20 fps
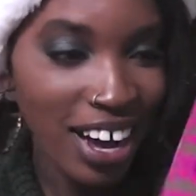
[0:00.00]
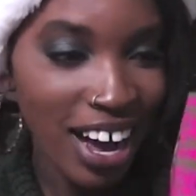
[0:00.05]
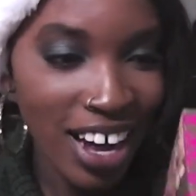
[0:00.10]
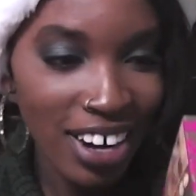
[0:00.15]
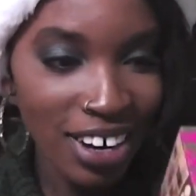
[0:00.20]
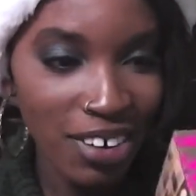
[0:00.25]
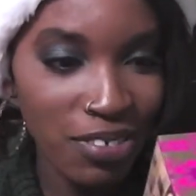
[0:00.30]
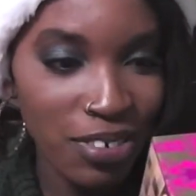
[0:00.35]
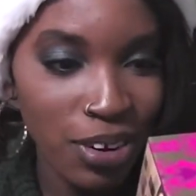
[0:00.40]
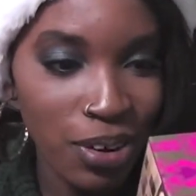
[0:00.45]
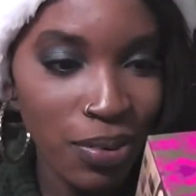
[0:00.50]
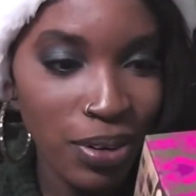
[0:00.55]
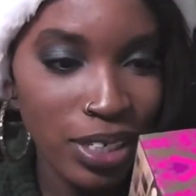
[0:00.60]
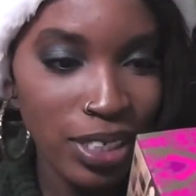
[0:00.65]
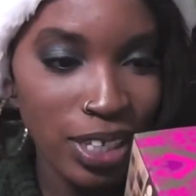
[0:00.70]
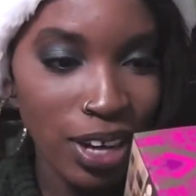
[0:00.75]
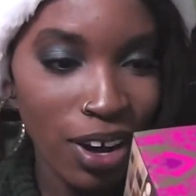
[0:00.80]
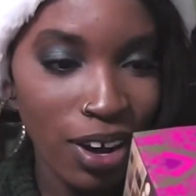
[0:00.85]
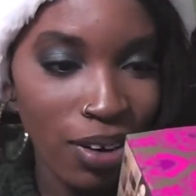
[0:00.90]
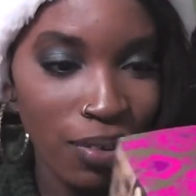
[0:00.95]
I don't even know what
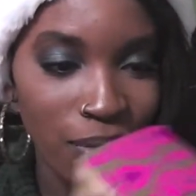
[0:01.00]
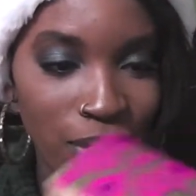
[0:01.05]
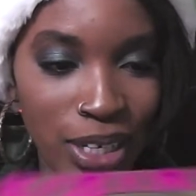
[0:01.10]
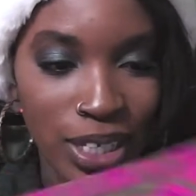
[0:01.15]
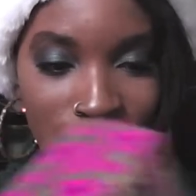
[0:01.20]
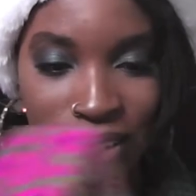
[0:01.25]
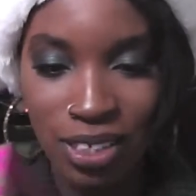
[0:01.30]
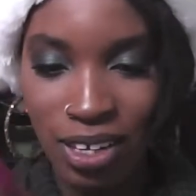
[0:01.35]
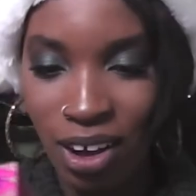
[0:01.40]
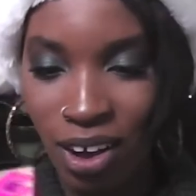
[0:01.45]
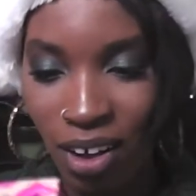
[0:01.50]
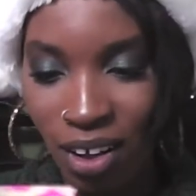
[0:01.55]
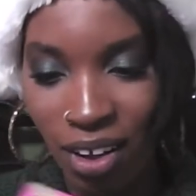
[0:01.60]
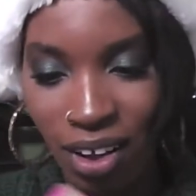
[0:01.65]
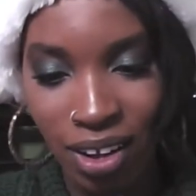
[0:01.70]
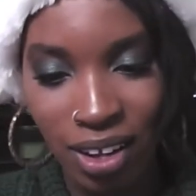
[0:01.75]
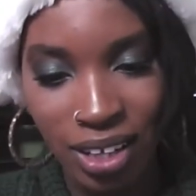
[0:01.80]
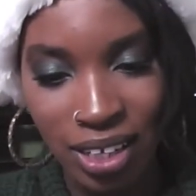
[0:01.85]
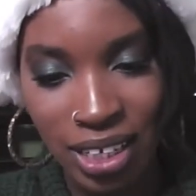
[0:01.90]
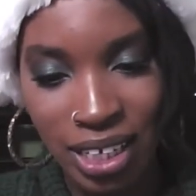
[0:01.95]
it's all, what it's
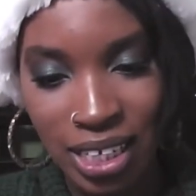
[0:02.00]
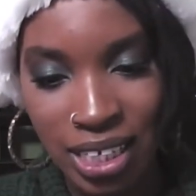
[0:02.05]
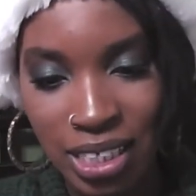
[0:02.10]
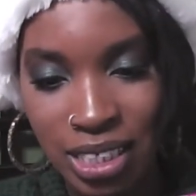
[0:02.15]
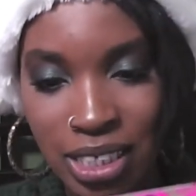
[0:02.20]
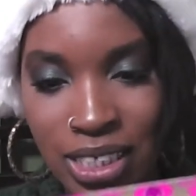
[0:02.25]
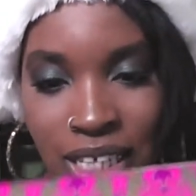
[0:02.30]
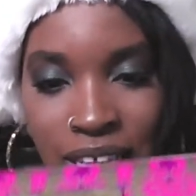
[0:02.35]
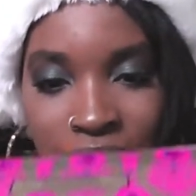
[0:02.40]
all is.